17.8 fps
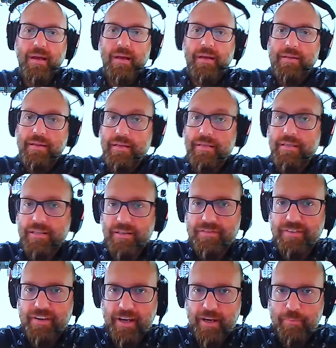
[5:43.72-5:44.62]
This is a
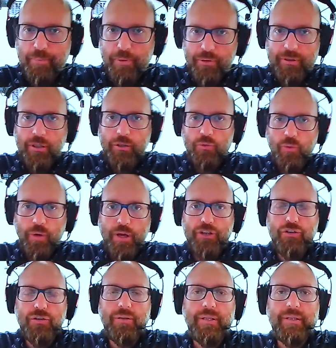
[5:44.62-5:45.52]
very important
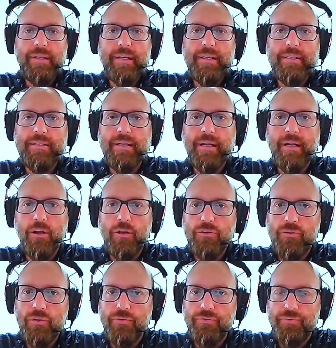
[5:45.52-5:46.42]
question, and there is a
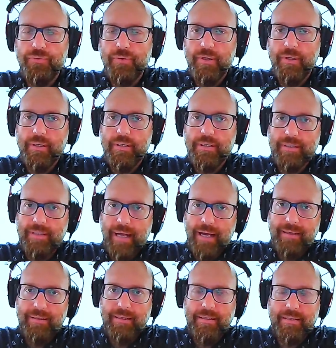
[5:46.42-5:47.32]
lot of
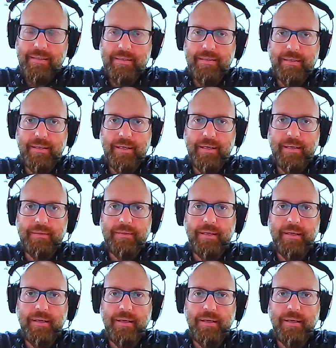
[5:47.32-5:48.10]
studies and a